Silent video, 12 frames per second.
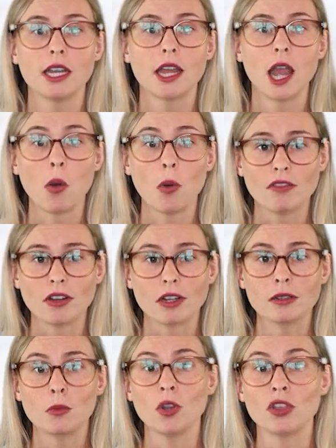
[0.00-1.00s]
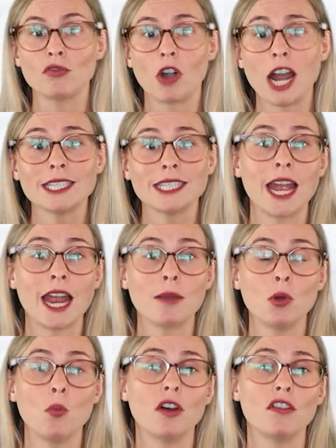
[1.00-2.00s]
However, with rising
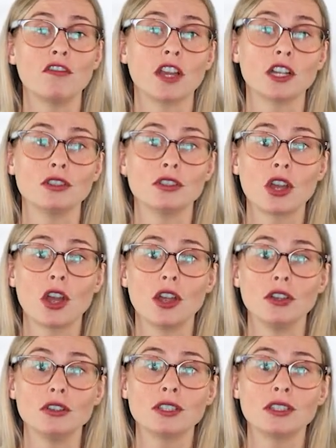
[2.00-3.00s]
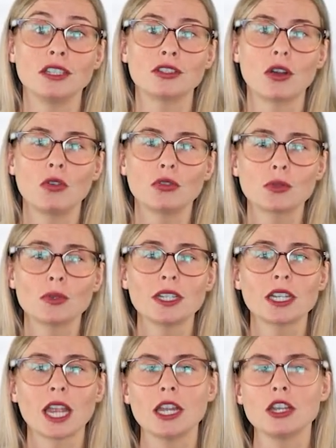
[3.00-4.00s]
animal welfare concerns, there's also
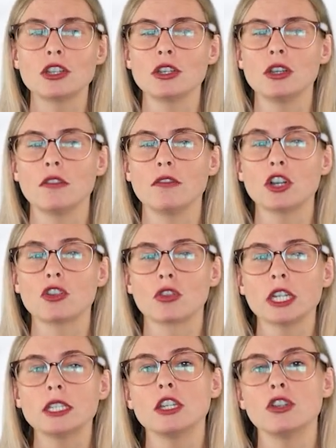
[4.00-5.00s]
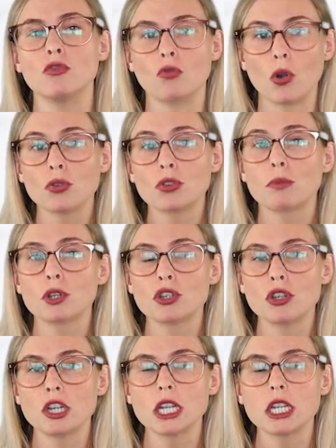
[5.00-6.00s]
indication of increasing growth
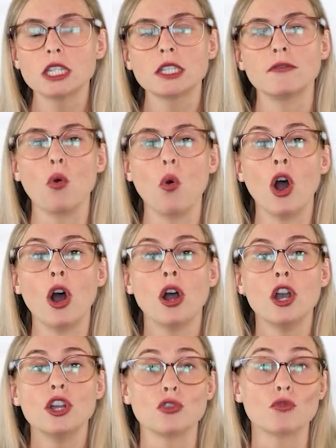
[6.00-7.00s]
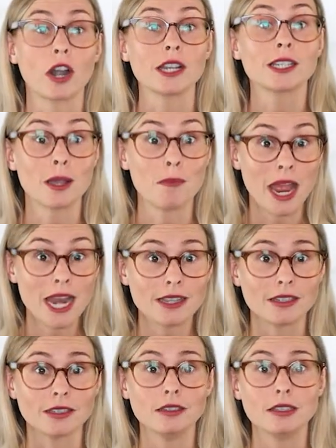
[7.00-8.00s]
opportunities for direct
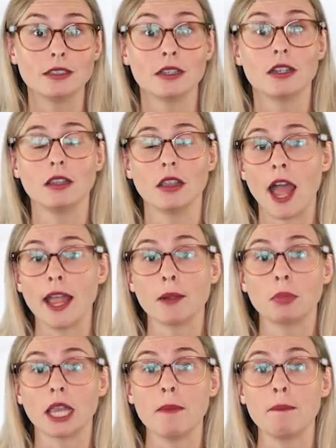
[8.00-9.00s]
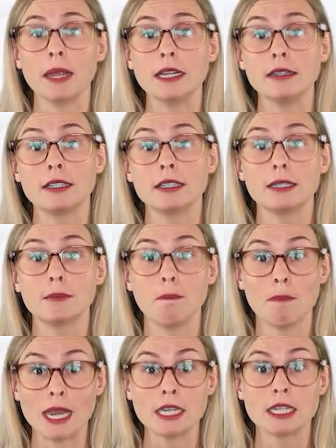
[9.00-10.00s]
competitors, like plant-based
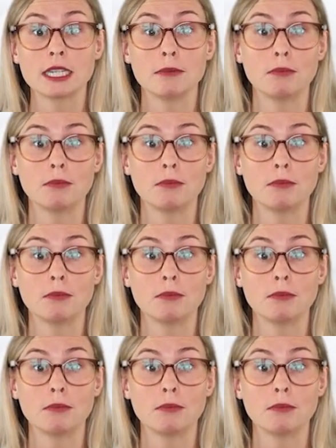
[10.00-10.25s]
meat